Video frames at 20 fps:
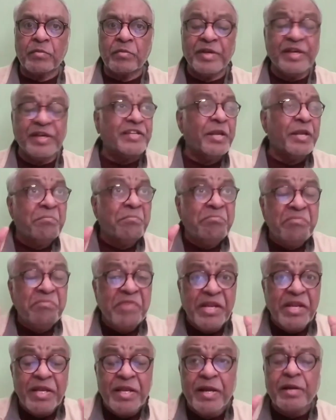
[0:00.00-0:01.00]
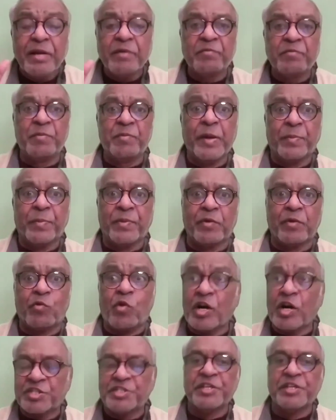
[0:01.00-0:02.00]
easily millions of people
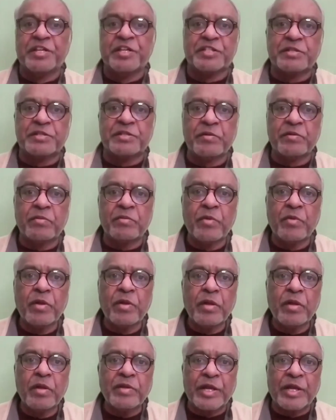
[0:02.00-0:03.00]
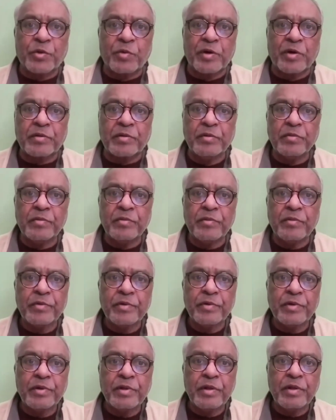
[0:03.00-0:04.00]
watching that one.
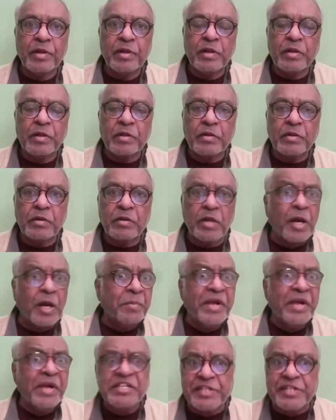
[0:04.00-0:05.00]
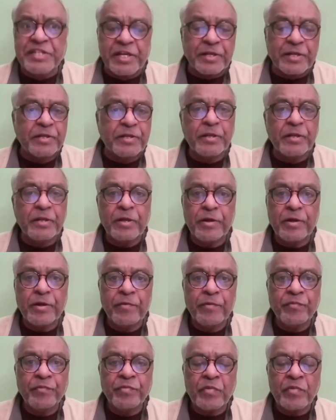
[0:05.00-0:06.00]
Amazing
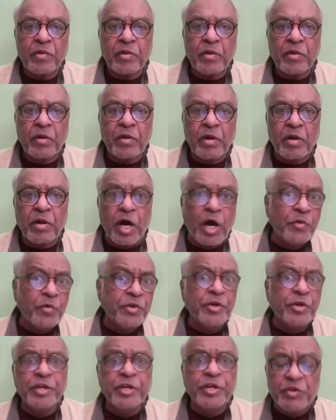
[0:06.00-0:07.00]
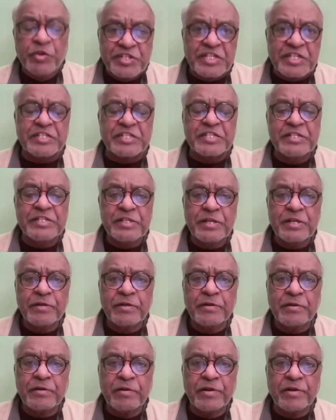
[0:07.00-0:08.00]
how he uses
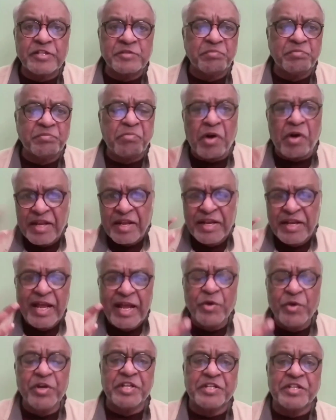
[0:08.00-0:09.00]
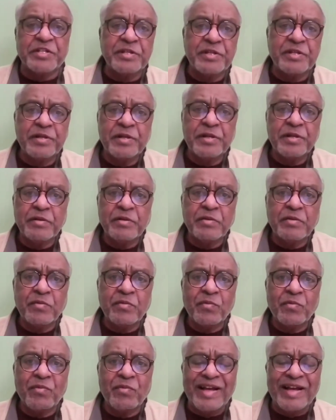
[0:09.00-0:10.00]
his body language
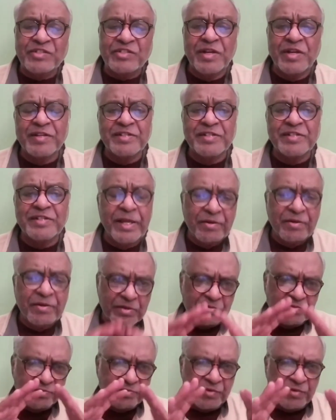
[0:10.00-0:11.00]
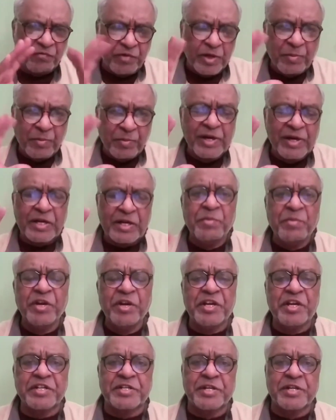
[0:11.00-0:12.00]
as well as the verbal
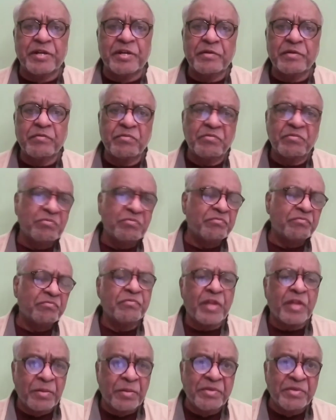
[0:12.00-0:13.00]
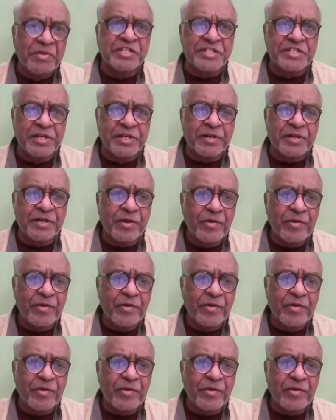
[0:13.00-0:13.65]
communication. Amazing.